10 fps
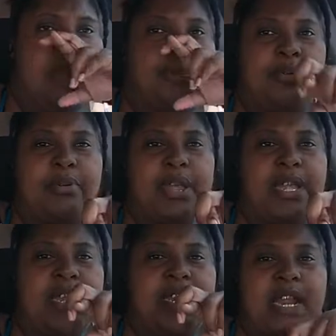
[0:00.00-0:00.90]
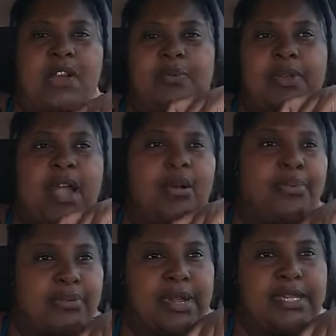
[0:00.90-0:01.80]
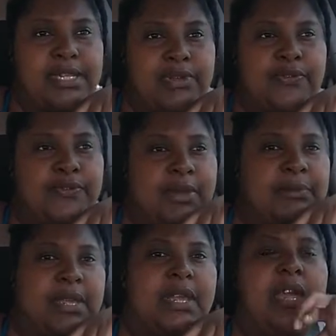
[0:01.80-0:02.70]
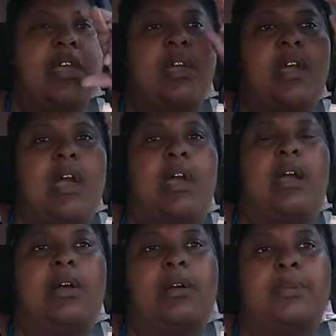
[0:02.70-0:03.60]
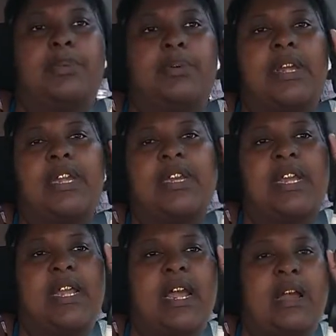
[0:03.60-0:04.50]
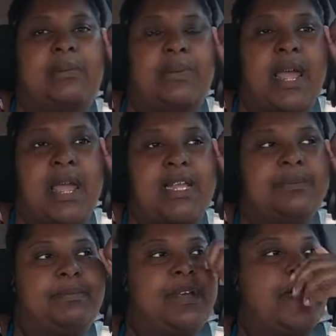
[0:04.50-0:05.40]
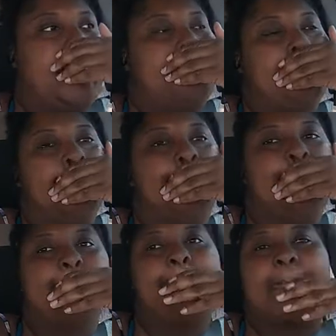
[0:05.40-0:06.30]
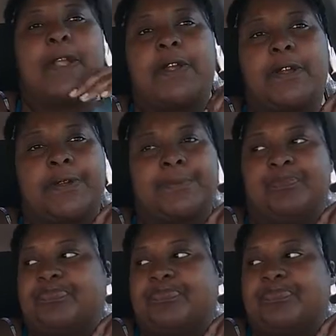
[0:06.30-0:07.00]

I'm praying. I hope y'all pray too for me. I'm praying that I'm not. But girl,